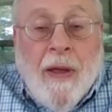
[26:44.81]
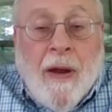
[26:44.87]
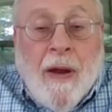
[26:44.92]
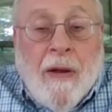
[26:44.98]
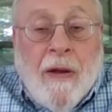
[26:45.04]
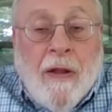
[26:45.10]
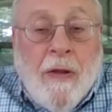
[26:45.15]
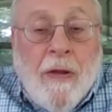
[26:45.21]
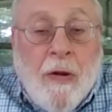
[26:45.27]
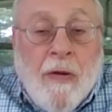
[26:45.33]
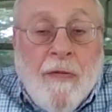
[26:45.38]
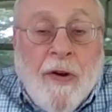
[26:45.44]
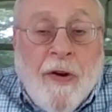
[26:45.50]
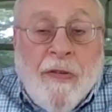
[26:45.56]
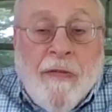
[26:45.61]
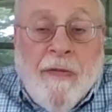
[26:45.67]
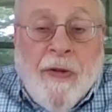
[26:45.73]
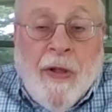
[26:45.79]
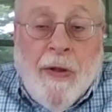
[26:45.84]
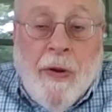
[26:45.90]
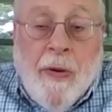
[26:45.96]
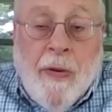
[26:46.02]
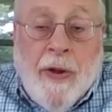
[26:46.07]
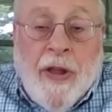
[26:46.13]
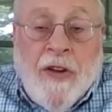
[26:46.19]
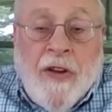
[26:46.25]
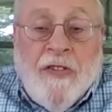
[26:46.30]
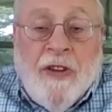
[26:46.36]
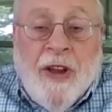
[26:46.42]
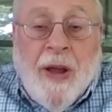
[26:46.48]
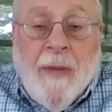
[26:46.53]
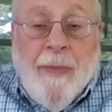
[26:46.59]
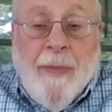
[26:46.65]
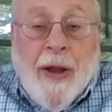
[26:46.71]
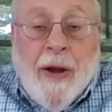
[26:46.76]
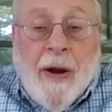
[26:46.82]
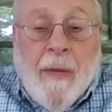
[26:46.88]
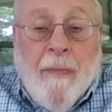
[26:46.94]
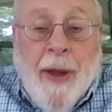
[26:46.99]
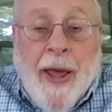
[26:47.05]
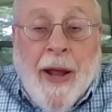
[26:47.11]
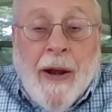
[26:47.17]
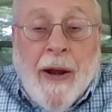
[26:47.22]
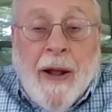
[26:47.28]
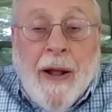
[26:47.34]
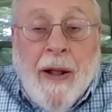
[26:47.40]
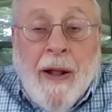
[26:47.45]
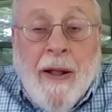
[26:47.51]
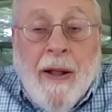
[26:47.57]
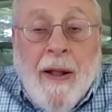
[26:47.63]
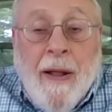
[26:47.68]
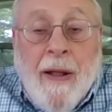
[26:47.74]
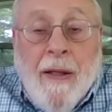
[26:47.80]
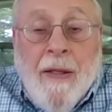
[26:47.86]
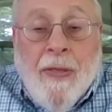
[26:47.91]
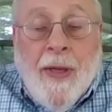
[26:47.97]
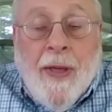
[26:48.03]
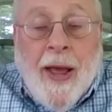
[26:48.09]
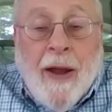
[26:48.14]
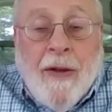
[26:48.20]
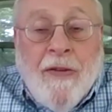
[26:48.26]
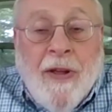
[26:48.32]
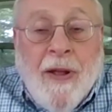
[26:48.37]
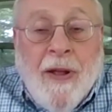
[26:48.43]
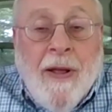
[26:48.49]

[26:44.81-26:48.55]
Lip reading: at the University of Illinois in Champaign-Urbana that